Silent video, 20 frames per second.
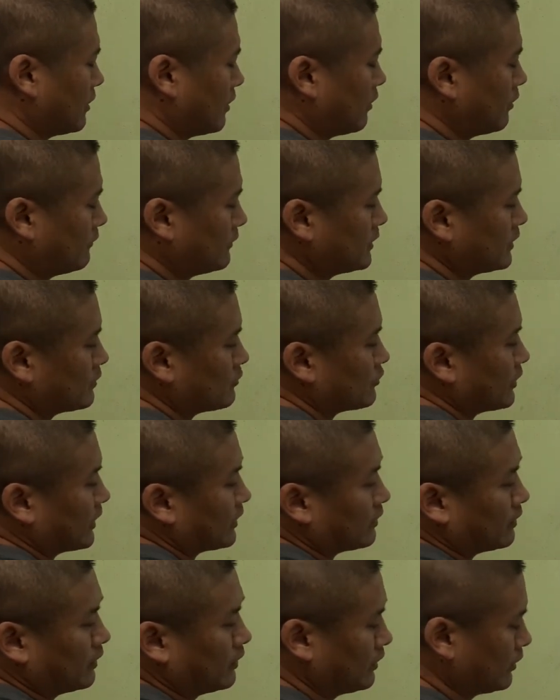of this triangle
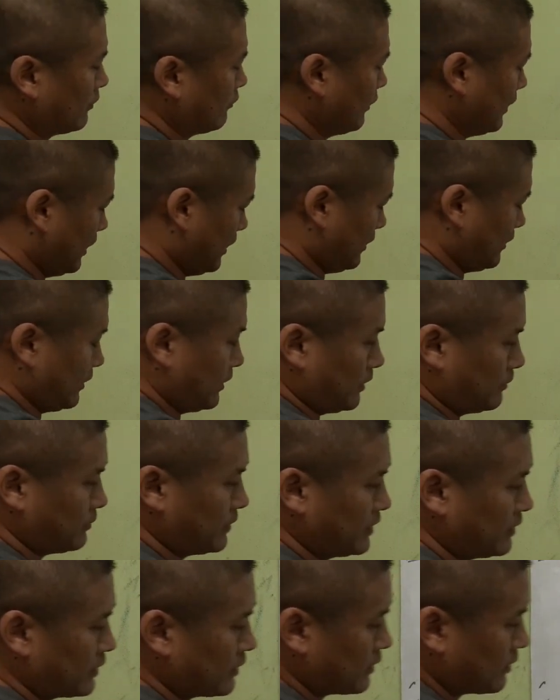are equal. That
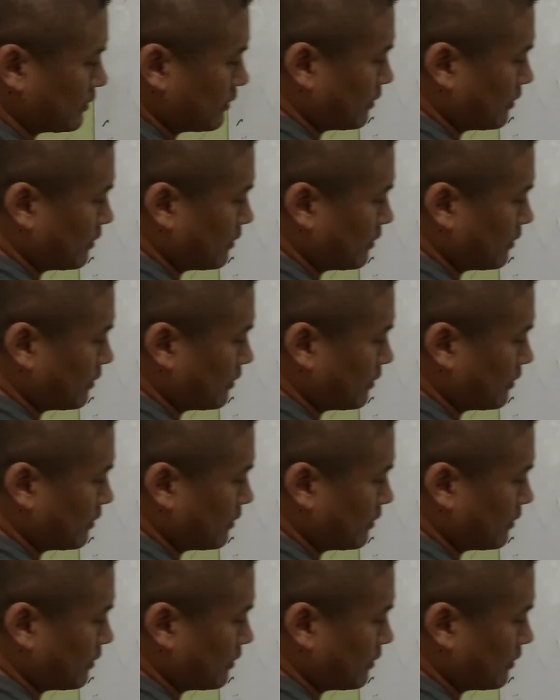means